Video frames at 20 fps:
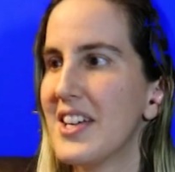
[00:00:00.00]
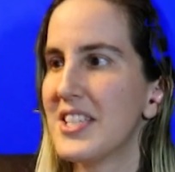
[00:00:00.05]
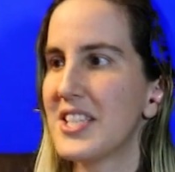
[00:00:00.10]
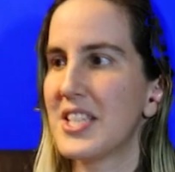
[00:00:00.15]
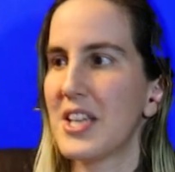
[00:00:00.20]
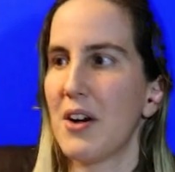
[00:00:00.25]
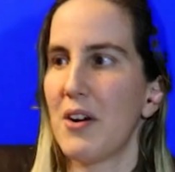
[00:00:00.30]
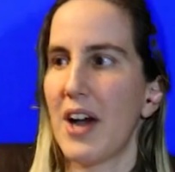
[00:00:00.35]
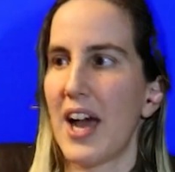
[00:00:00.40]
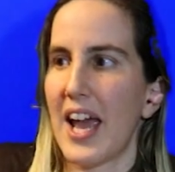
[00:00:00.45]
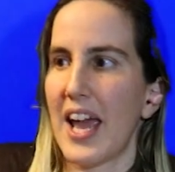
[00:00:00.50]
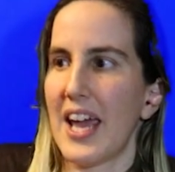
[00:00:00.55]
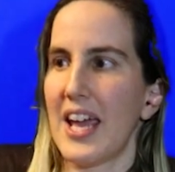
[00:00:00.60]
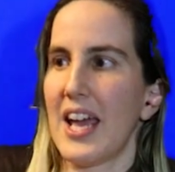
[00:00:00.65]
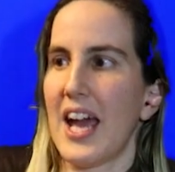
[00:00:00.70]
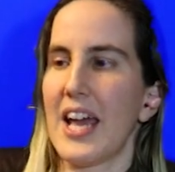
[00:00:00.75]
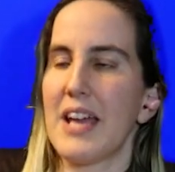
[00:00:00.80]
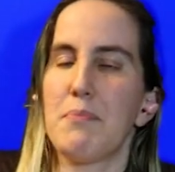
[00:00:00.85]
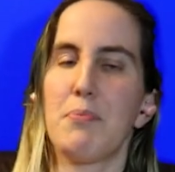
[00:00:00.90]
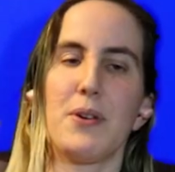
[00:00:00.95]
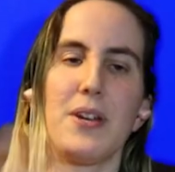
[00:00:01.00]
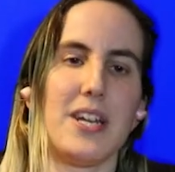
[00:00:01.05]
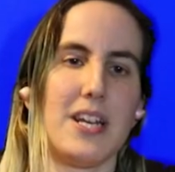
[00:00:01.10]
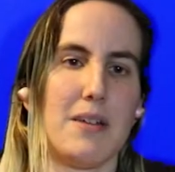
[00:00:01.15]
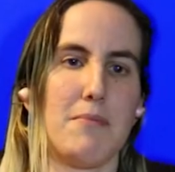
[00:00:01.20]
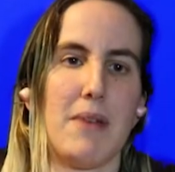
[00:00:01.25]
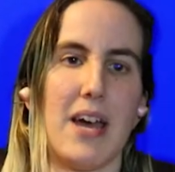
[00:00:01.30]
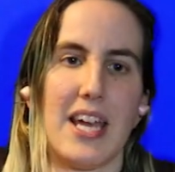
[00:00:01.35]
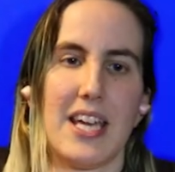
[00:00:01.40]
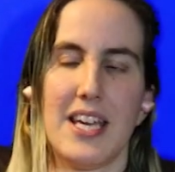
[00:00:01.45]
So I put
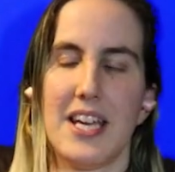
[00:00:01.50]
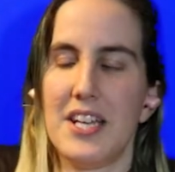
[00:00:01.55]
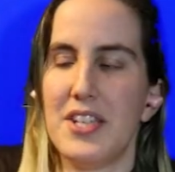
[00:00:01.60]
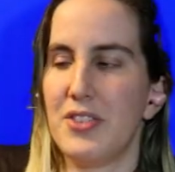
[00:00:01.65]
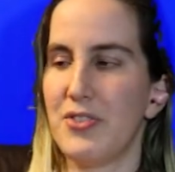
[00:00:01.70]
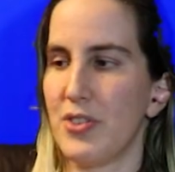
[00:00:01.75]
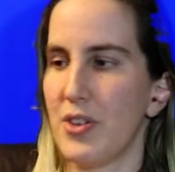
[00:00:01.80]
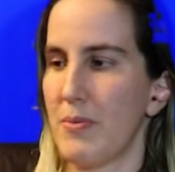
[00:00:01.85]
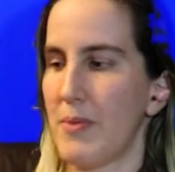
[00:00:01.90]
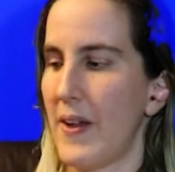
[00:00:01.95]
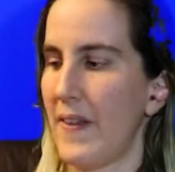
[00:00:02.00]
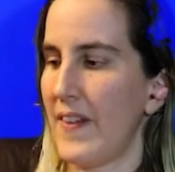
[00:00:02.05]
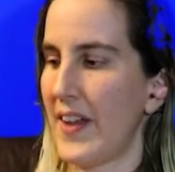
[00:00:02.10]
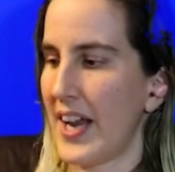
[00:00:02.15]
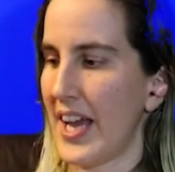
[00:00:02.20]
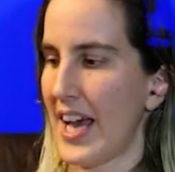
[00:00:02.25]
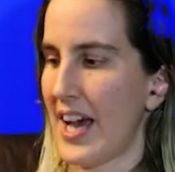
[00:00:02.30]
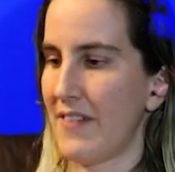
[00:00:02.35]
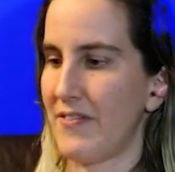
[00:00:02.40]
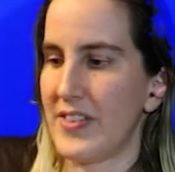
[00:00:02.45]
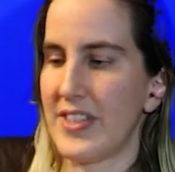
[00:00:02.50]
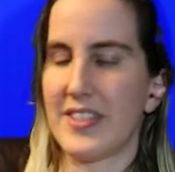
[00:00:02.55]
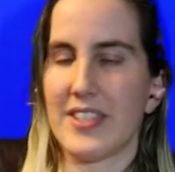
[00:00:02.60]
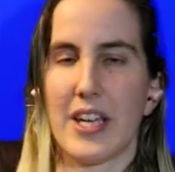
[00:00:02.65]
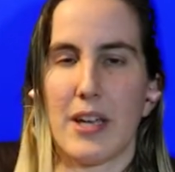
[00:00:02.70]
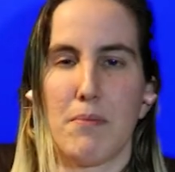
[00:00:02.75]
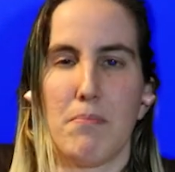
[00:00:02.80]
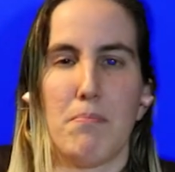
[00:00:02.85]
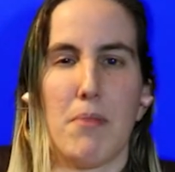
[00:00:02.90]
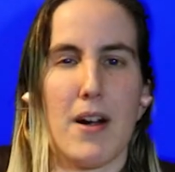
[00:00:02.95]
it in my kids' room, and then I have these,
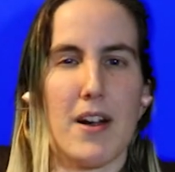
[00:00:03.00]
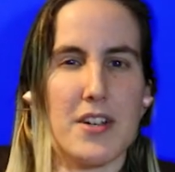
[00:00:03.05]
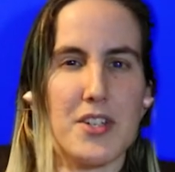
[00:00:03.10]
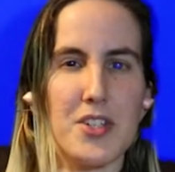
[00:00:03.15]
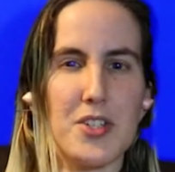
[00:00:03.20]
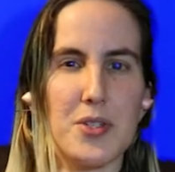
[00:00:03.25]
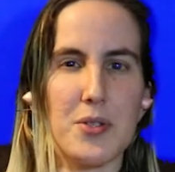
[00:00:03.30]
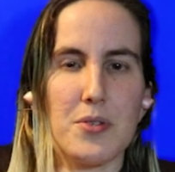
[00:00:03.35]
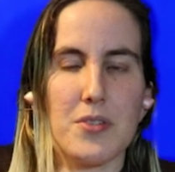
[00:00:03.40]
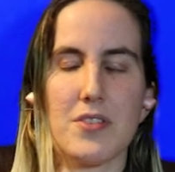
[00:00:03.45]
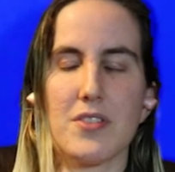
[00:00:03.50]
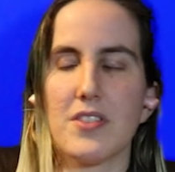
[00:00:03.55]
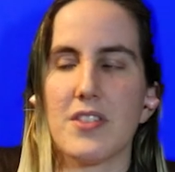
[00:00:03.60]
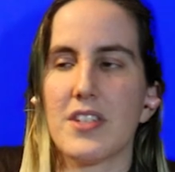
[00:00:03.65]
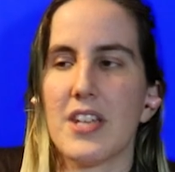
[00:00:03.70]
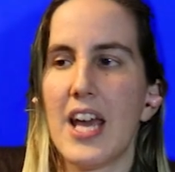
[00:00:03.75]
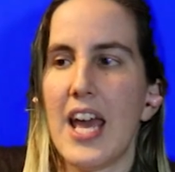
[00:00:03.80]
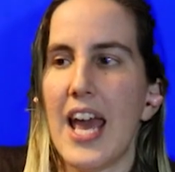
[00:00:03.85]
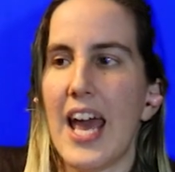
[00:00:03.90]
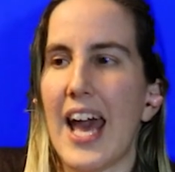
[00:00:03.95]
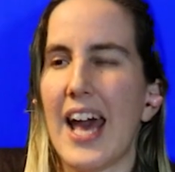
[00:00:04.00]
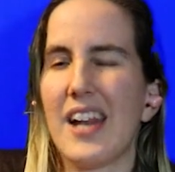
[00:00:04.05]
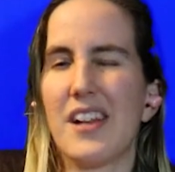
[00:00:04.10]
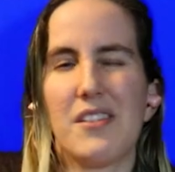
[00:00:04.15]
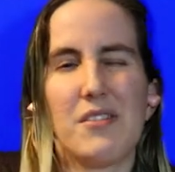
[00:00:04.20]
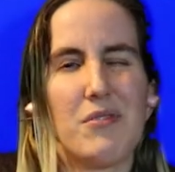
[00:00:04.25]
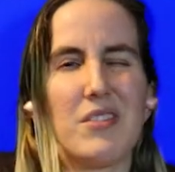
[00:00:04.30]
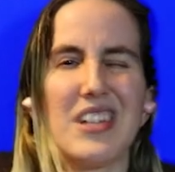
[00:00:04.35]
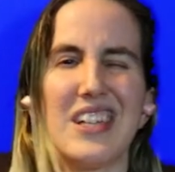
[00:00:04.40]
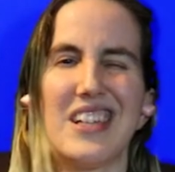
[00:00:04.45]
like, bar stools. And
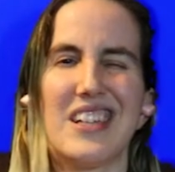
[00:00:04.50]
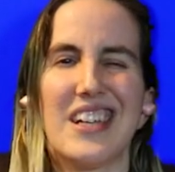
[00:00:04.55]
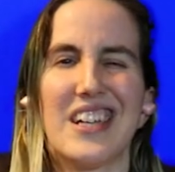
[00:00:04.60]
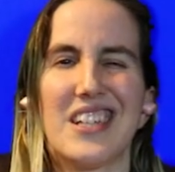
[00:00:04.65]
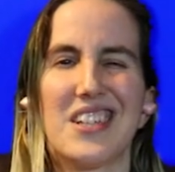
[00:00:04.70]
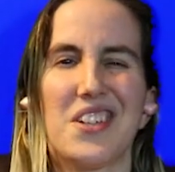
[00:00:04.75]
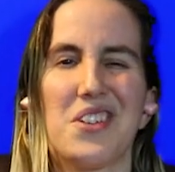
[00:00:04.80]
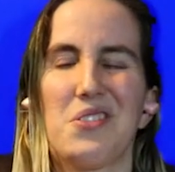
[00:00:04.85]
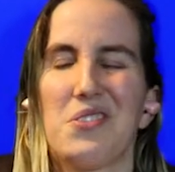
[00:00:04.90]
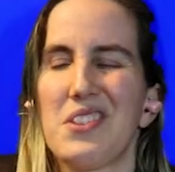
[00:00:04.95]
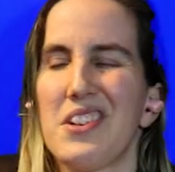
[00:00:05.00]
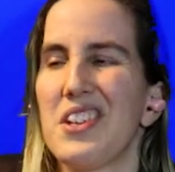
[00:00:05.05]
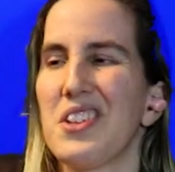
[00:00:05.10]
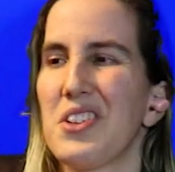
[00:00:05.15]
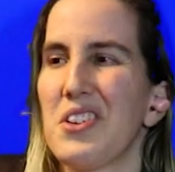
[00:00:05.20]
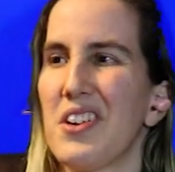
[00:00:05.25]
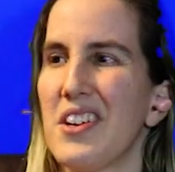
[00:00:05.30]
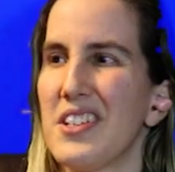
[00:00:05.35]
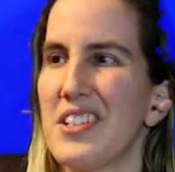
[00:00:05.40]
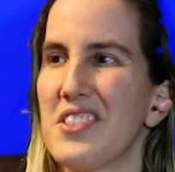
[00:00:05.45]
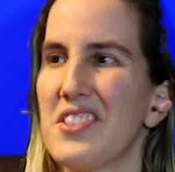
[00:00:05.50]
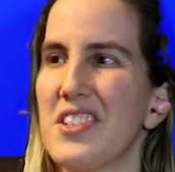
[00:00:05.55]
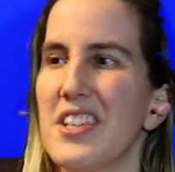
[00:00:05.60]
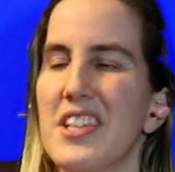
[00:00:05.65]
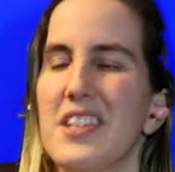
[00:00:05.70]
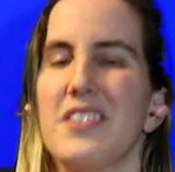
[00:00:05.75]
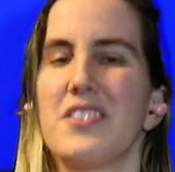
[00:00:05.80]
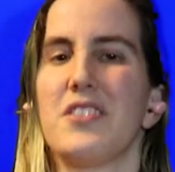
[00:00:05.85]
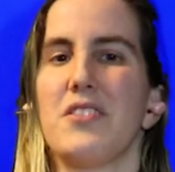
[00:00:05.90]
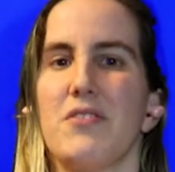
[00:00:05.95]
I don't really like those either,
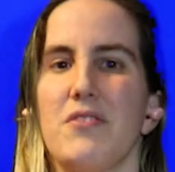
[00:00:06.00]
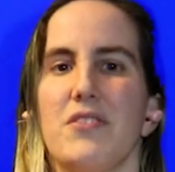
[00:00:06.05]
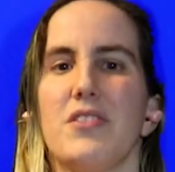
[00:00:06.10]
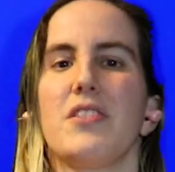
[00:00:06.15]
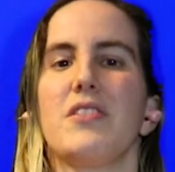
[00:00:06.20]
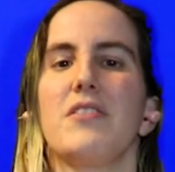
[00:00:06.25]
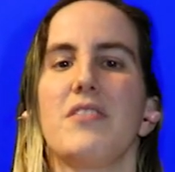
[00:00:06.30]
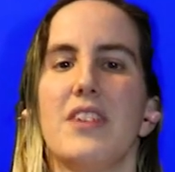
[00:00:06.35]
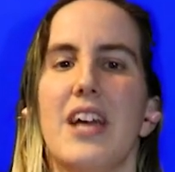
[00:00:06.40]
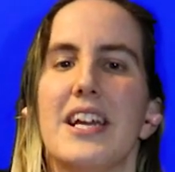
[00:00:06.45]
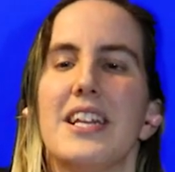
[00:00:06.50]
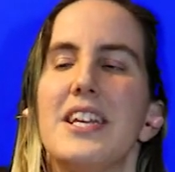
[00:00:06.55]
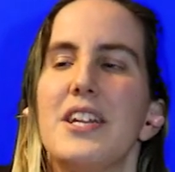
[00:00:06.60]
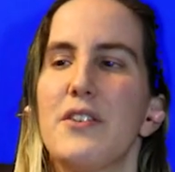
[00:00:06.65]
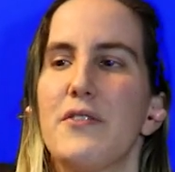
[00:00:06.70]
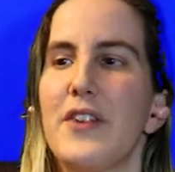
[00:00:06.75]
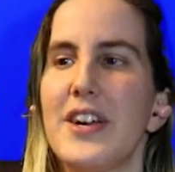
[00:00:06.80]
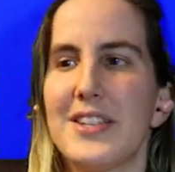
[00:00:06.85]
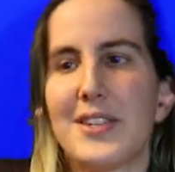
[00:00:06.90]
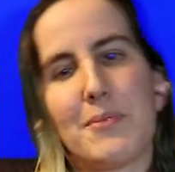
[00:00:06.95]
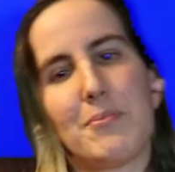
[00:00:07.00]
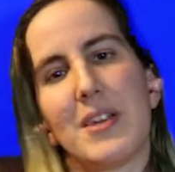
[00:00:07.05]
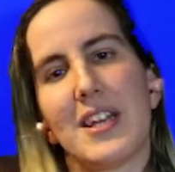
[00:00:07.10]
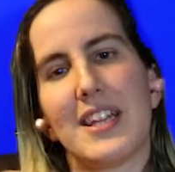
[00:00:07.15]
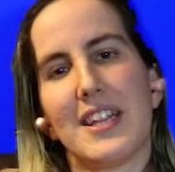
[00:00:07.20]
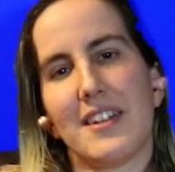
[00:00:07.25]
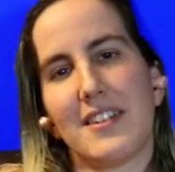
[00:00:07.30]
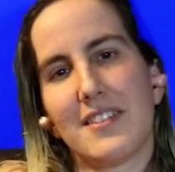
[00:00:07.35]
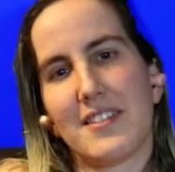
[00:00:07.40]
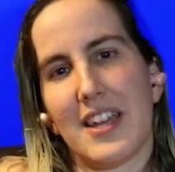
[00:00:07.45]
honestly, because I need to find
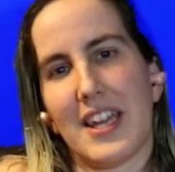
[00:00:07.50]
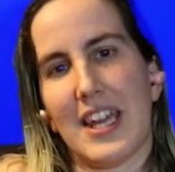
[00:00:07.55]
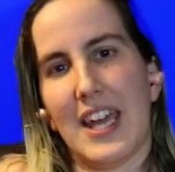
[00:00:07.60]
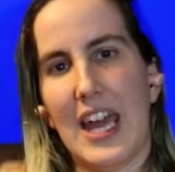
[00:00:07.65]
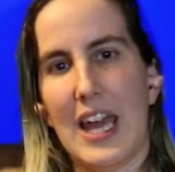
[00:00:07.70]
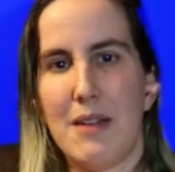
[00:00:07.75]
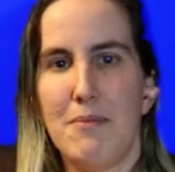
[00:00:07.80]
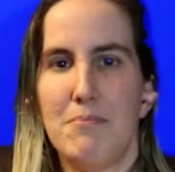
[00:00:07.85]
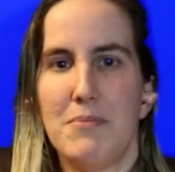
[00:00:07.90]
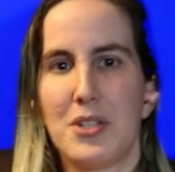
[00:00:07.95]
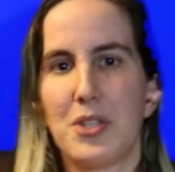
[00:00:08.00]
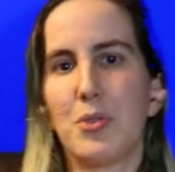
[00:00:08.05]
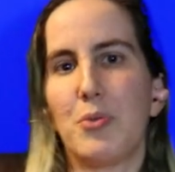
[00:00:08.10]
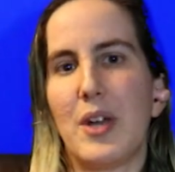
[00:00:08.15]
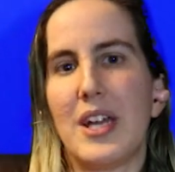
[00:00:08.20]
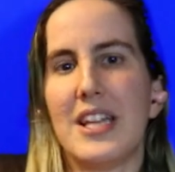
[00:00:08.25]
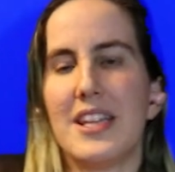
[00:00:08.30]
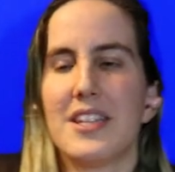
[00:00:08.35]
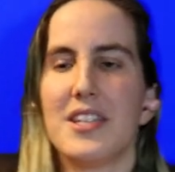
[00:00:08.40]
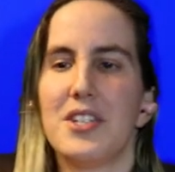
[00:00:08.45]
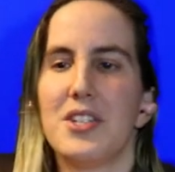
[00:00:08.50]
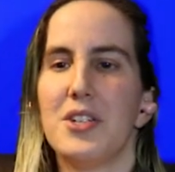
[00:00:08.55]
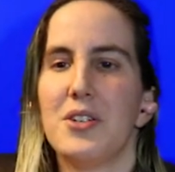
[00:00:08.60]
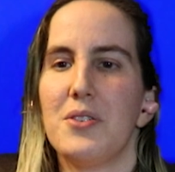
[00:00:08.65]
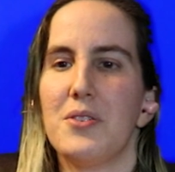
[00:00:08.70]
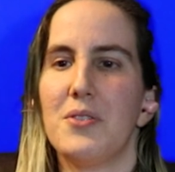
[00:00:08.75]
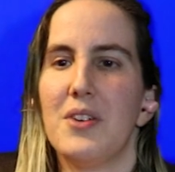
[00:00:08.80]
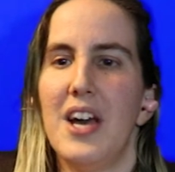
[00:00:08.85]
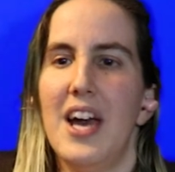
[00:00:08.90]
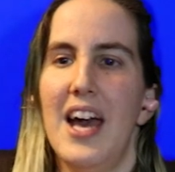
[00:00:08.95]
something that's, like, in between the
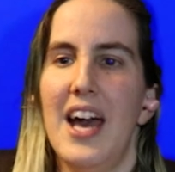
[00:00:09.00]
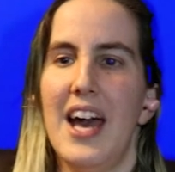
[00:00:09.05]
two.